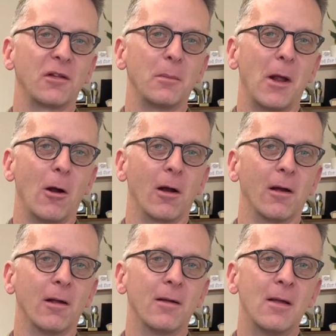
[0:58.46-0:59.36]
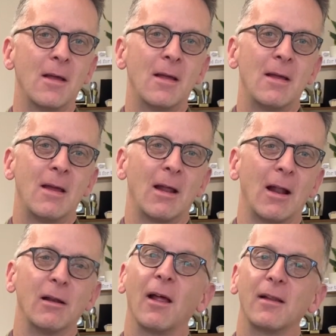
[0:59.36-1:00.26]
America. And
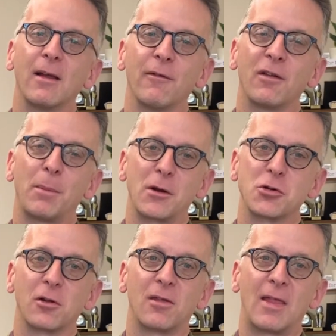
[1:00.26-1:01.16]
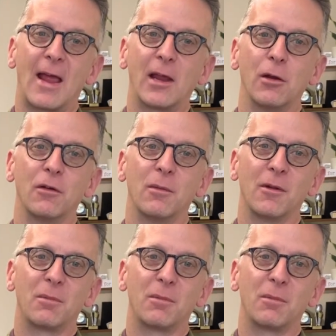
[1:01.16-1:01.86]
I'd like to give a special thank you to Miss